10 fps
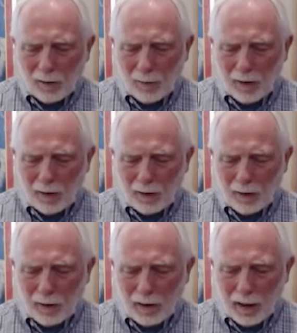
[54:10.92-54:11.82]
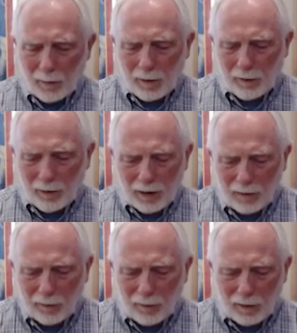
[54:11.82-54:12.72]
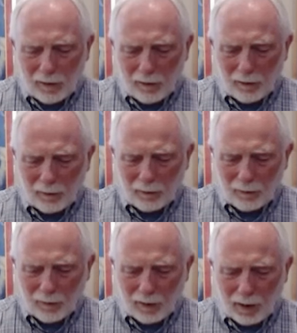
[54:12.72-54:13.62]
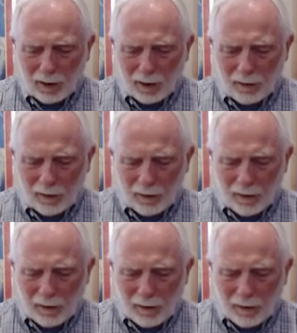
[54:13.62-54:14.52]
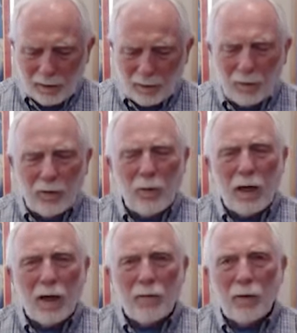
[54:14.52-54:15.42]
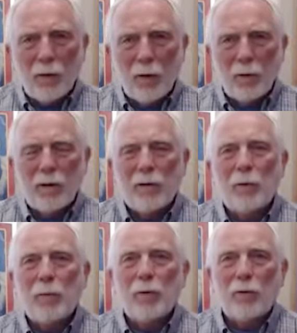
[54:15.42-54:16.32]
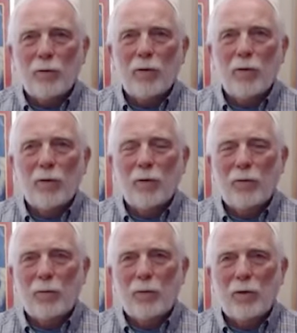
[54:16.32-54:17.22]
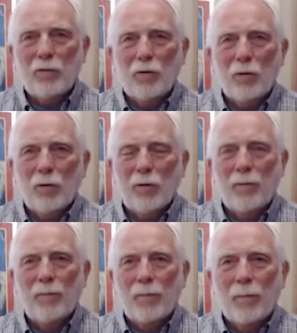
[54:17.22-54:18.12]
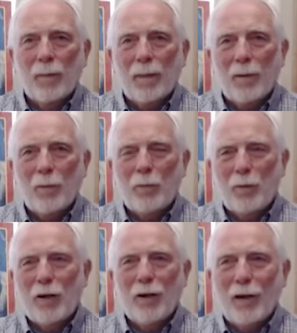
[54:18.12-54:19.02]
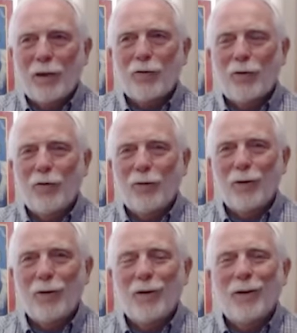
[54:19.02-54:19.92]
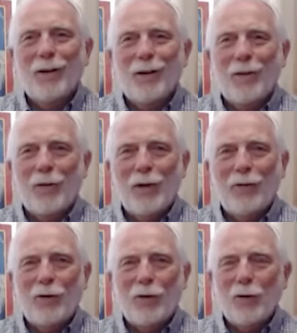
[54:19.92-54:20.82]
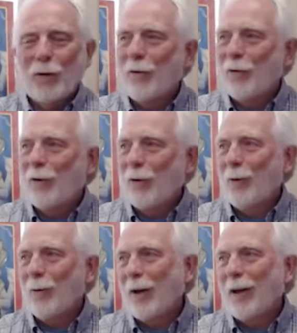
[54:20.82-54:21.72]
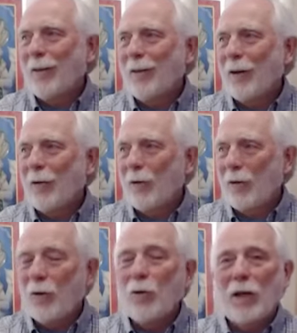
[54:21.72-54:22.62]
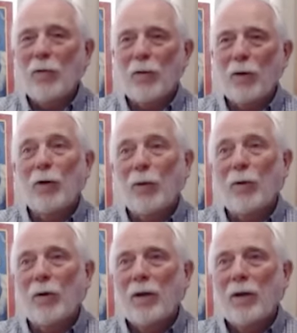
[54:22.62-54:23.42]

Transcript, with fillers: But I'd been doing that for years. And so you have your own little personal spiritual predilections and the things that you love to do, right? That are unique for you.